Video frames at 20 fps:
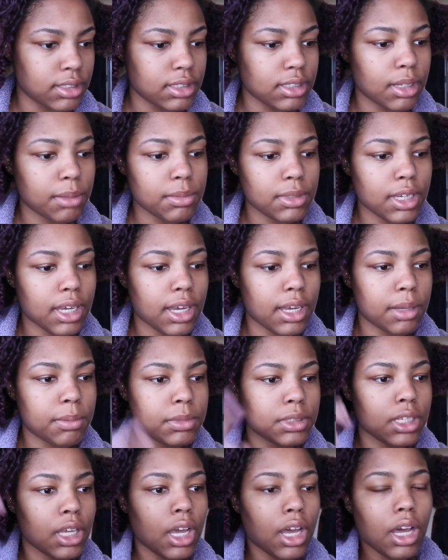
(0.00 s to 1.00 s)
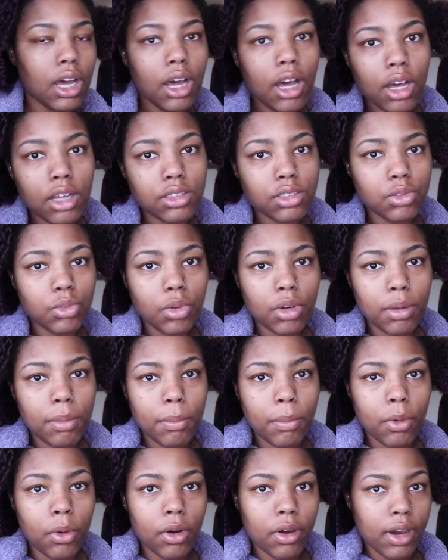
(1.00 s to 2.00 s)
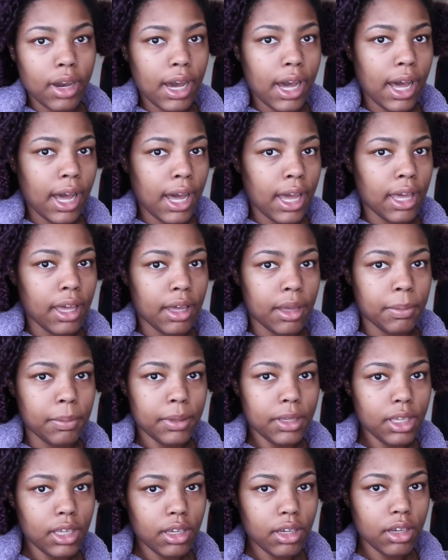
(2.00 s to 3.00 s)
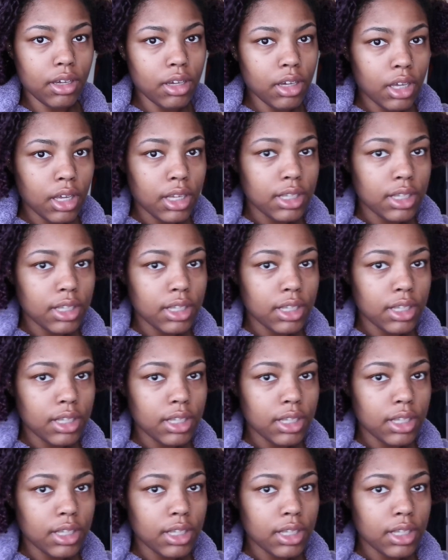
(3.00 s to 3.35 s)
Sometimes I'll do it more high up here,